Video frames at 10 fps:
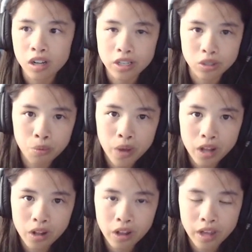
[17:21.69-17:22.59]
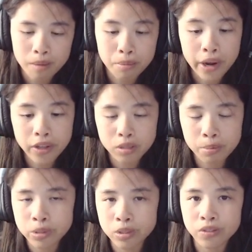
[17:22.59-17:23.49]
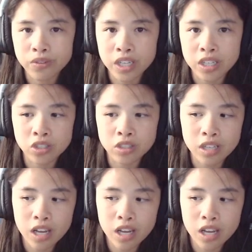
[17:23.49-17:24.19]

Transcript: as well, and put on those post notifications.